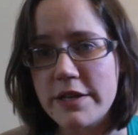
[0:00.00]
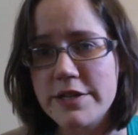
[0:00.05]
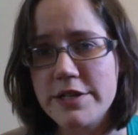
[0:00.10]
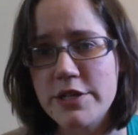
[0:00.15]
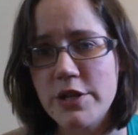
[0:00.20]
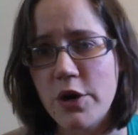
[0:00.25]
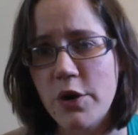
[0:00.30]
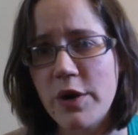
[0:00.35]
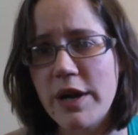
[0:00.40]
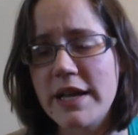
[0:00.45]

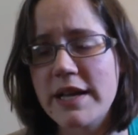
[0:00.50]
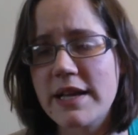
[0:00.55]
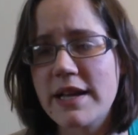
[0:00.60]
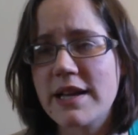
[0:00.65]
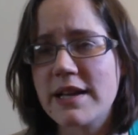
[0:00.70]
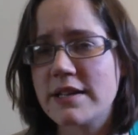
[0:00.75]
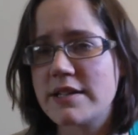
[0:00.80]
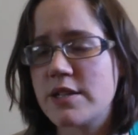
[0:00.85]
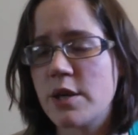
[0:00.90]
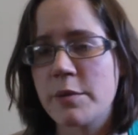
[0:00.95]
So
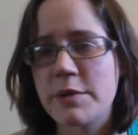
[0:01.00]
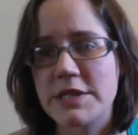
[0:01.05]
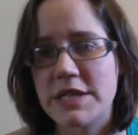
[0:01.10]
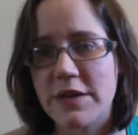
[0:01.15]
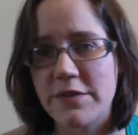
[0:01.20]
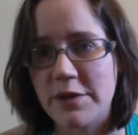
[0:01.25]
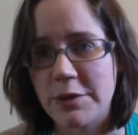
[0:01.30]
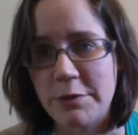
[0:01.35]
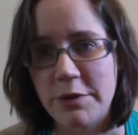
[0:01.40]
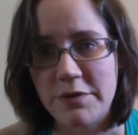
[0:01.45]
it's almost
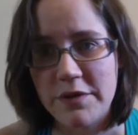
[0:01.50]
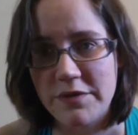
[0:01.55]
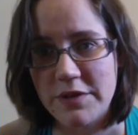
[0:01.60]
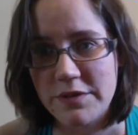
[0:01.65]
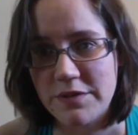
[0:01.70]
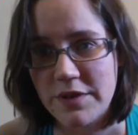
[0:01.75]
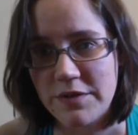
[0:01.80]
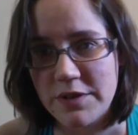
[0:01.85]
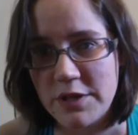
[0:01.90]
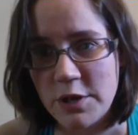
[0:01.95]
never going to be
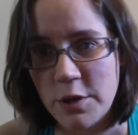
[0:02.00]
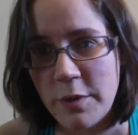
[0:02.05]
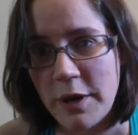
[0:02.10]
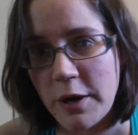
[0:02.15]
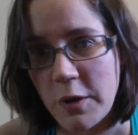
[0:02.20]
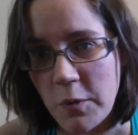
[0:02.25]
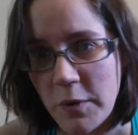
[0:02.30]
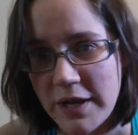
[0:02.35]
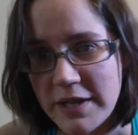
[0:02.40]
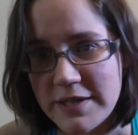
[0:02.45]
50-50 no
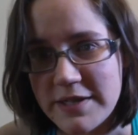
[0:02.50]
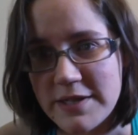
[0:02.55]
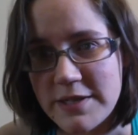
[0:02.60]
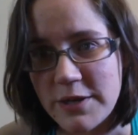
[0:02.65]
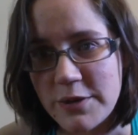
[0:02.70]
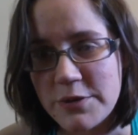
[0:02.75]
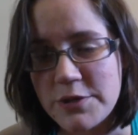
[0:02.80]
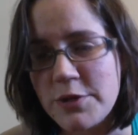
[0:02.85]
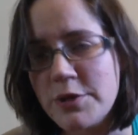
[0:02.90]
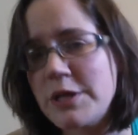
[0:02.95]
matter what.
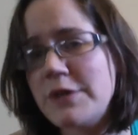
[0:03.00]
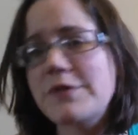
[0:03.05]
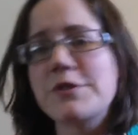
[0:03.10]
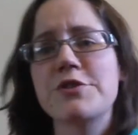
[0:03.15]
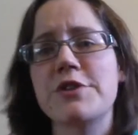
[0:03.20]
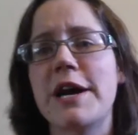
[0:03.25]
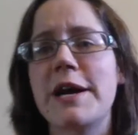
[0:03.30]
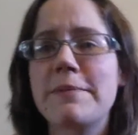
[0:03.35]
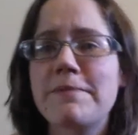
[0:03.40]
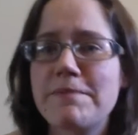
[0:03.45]
So don't even
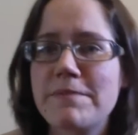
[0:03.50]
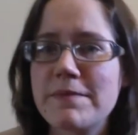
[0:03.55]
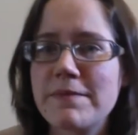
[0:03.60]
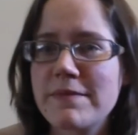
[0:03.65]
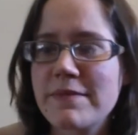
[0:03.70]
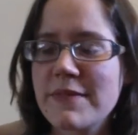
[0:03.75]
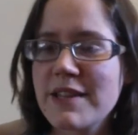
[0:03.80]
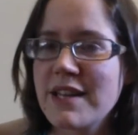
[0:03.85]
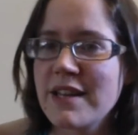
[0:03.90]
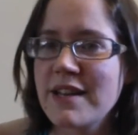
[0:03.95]
try,
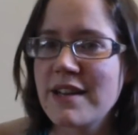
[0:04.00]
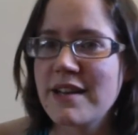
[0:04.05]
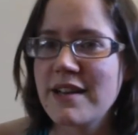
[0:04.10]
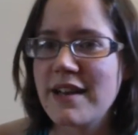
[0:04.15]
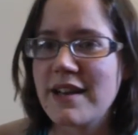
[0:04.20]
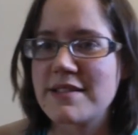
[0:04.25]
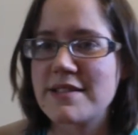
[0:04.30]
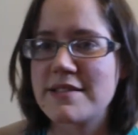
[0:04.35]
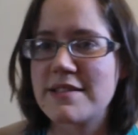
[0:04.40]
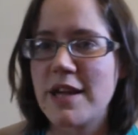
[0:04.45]

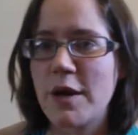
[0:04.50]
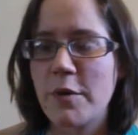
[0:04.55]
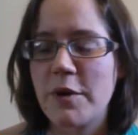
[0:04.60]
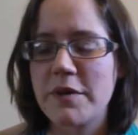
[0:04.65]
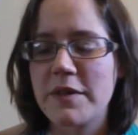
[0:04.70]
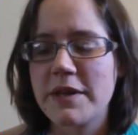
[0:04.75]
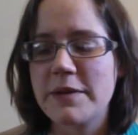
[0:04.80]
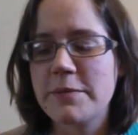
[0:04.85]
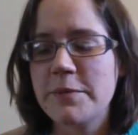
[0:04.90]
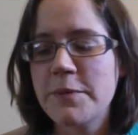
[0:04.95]
because it's not
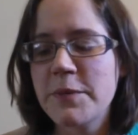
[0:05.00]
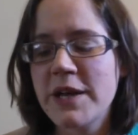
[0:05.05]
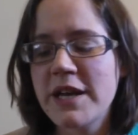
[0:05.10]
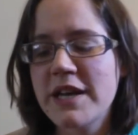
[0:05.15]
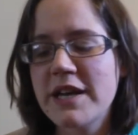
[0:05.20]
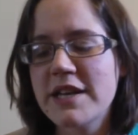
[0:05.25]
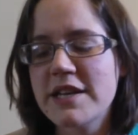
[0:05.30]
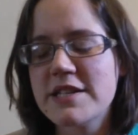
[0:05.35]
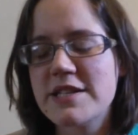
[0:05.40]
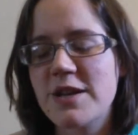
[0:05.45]
worth it.
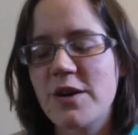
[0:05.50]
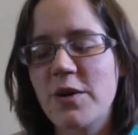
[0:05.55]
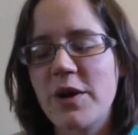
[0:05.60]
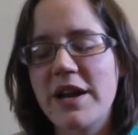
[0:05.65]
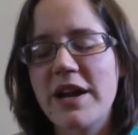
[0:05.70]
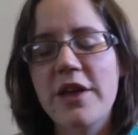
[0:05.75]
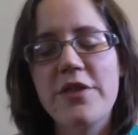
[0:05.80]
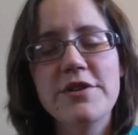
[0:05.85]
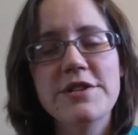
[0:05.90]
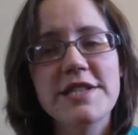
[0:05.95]
So
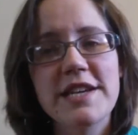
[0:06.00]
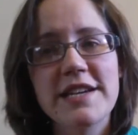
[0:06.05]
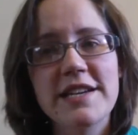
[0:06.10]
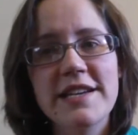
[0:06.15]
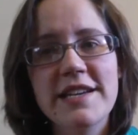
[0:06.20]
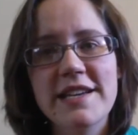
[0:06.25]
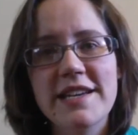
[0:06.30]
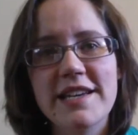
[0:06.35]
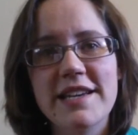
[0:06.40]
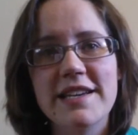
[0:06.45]
another
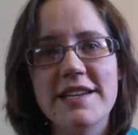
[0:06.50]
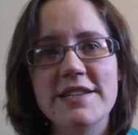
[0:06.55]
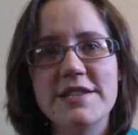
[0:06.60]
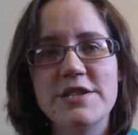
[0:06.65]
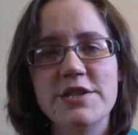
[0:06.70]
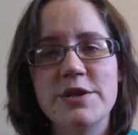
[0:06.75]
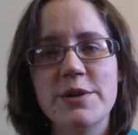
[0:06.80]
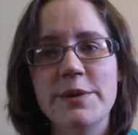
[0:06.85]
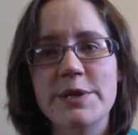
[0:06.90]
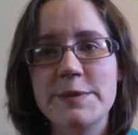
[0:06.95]
technique
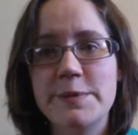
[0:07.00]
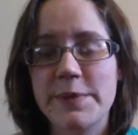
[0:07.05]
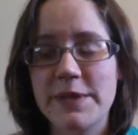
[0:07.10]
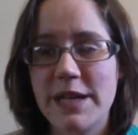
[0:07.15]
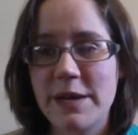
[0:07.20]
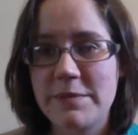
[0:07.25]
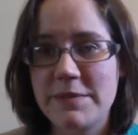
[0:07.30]
is to split